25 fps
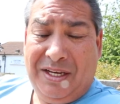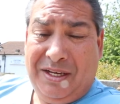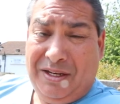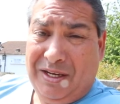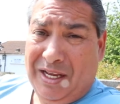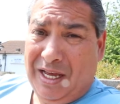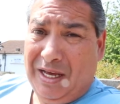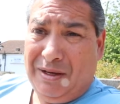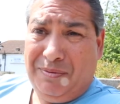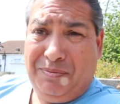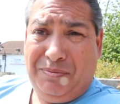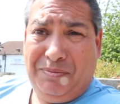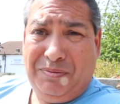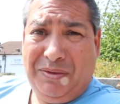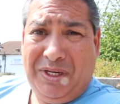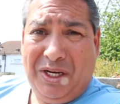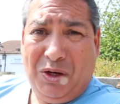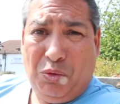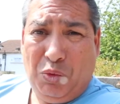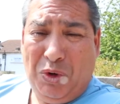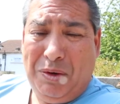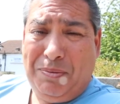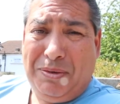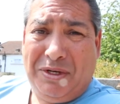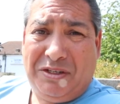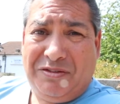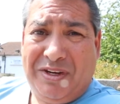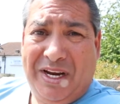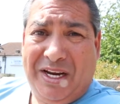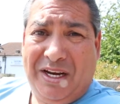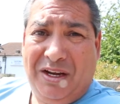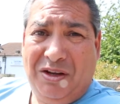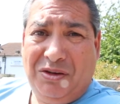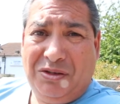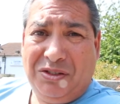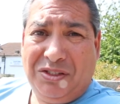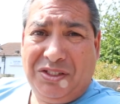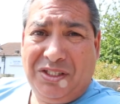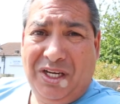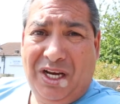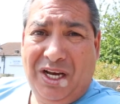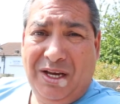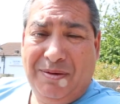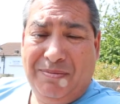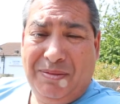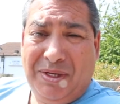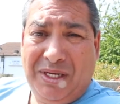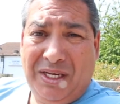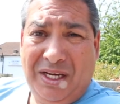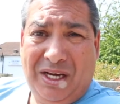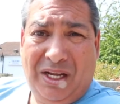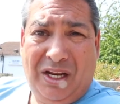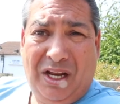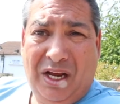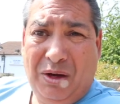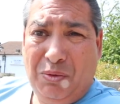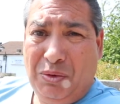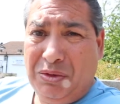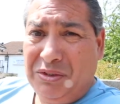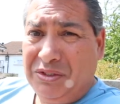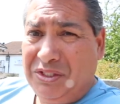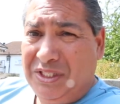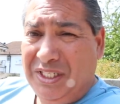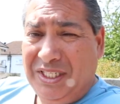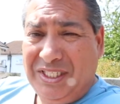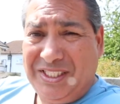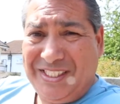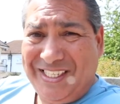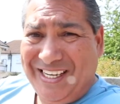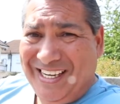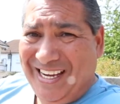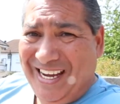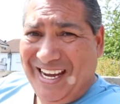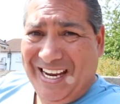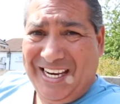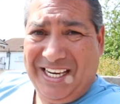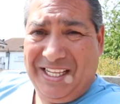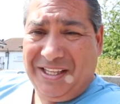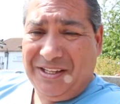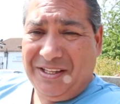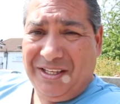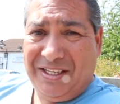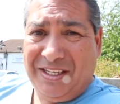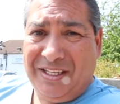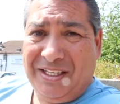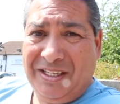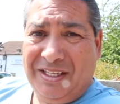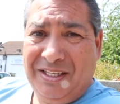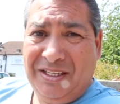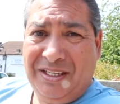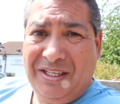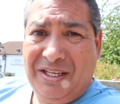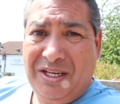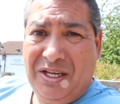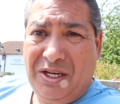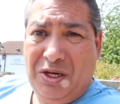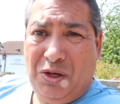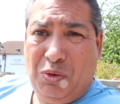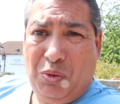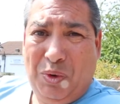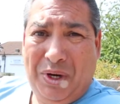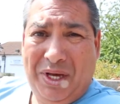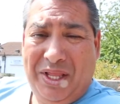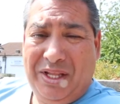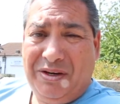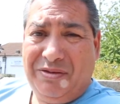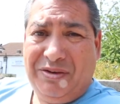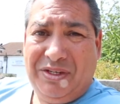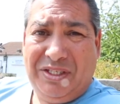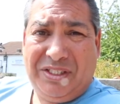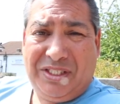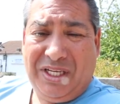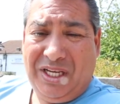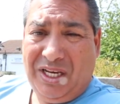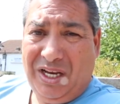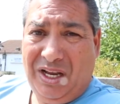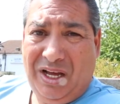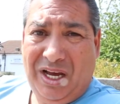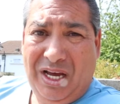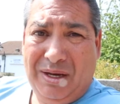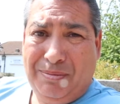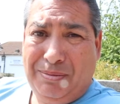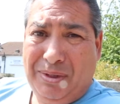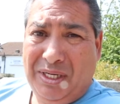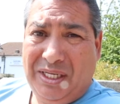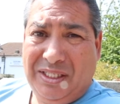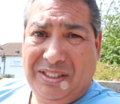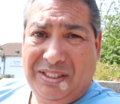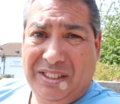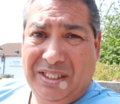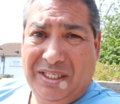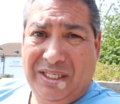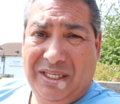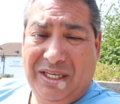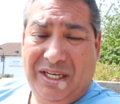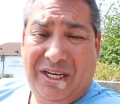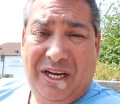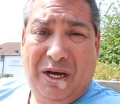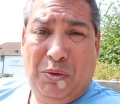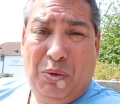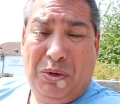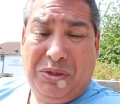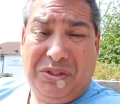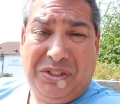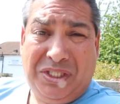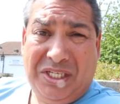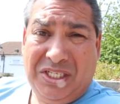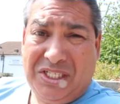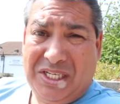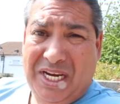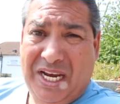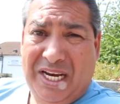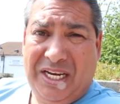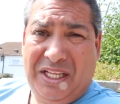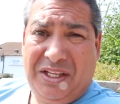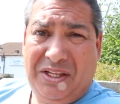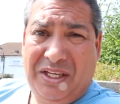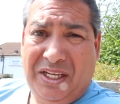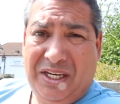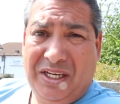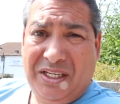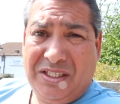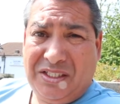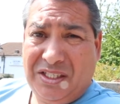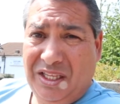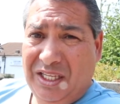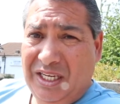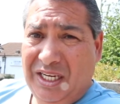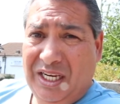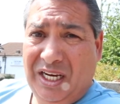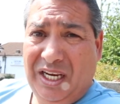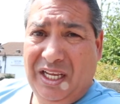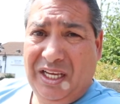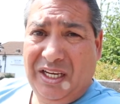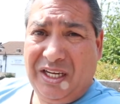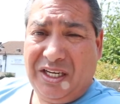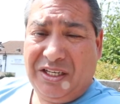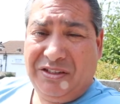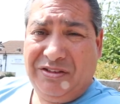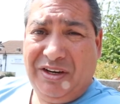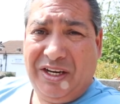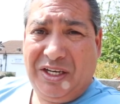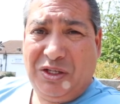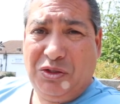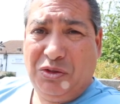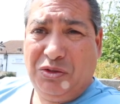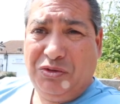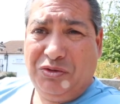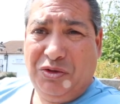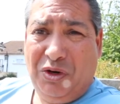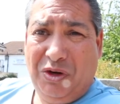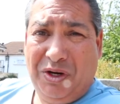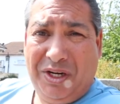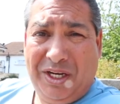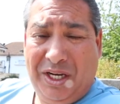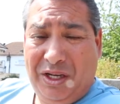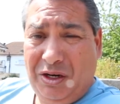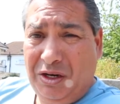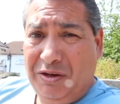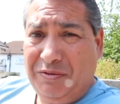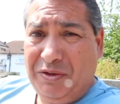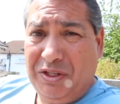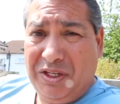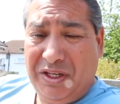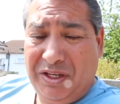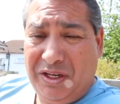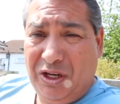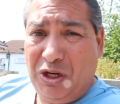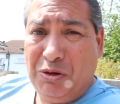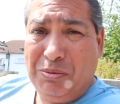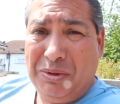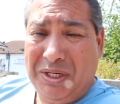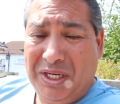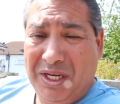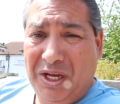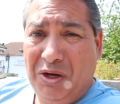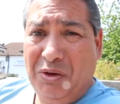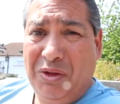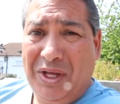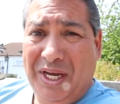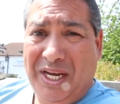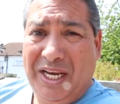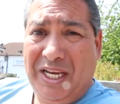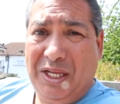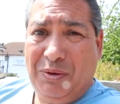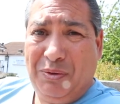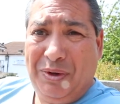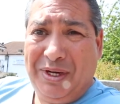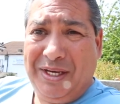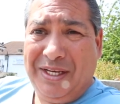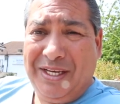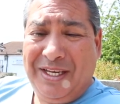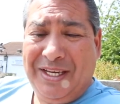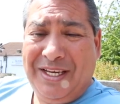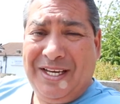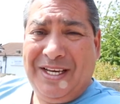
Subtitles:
Now, you know, we've been around a long time, and I won't teach anything where there is a liability in it, and I won't teach anything that's legally incorrect or wrong. And a lot of you that know me know that anyway.